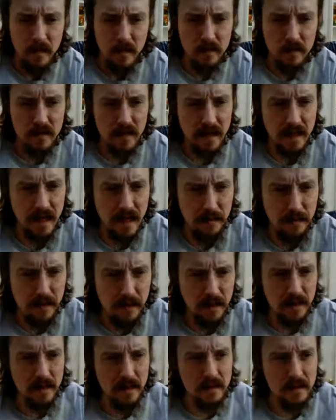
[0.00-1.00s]
There's a time
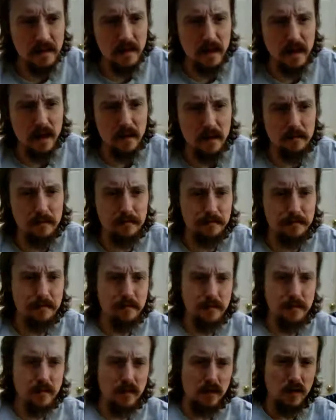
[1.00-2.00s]
in these
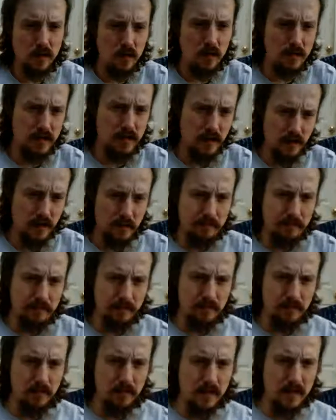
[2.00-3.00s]
torture
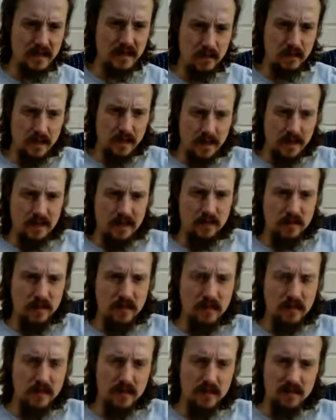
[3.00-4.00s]
escapades
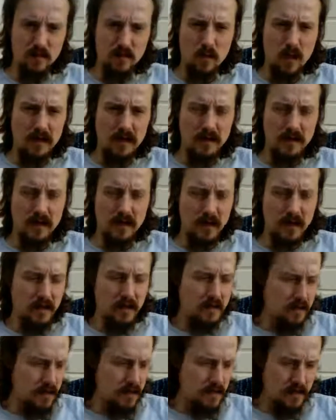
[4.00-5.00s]
where they're just watching it
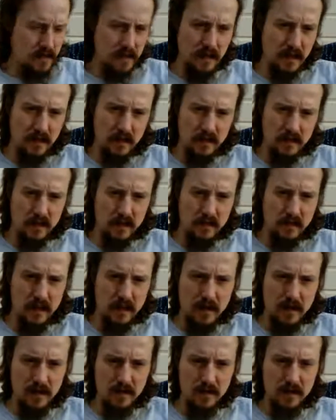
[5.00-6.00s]
on secret
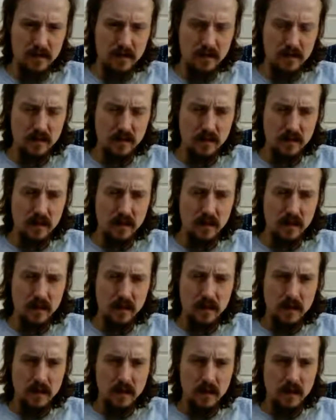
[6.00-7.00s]
surveillance, enjoying
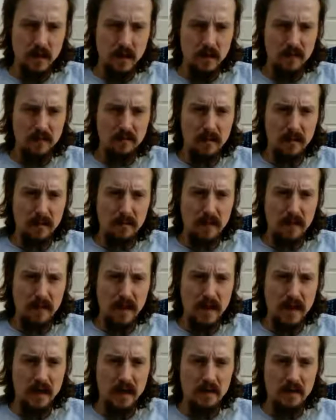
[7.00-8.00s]
all of my
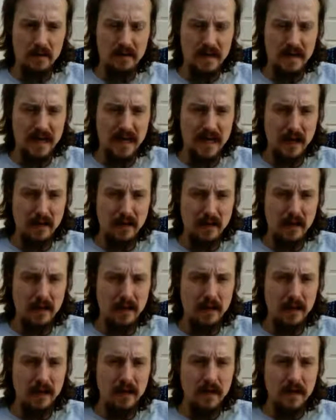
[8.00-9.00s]
pain. I was like hearing
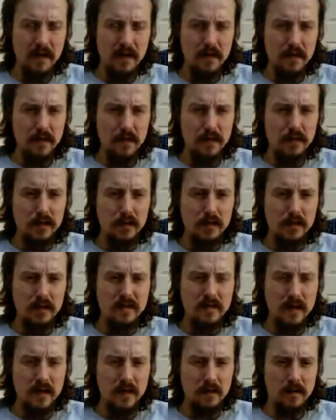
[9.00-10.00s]
nuclear
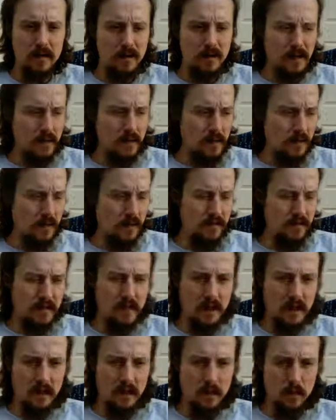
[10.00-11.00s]
sirens come out of
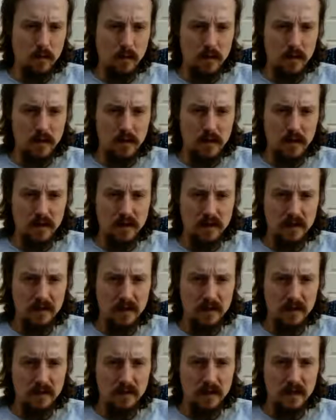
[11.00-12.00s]
psych wards that I had
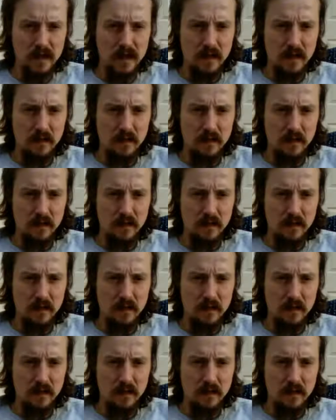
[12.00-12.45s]
spent some time